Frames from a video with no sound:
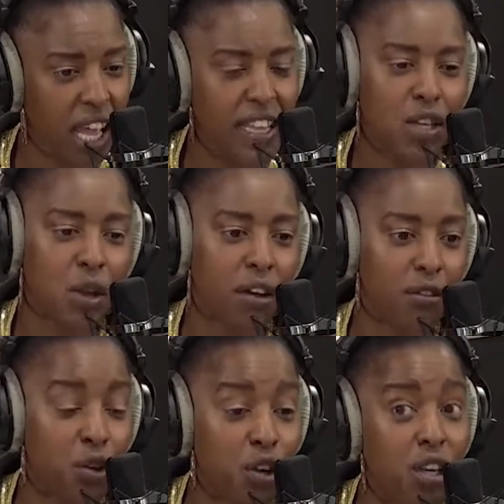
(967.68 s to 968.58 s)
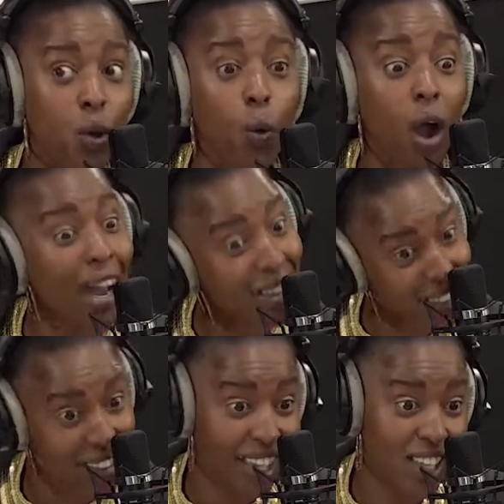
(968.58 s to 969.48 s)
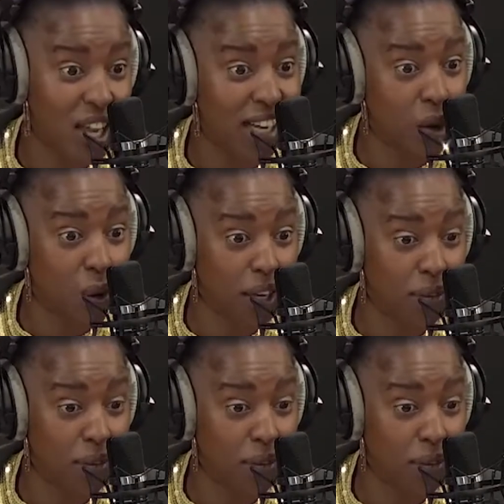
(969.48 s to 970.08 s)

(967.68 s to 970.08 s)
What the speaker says: And then you have 3 who are under the age, under one.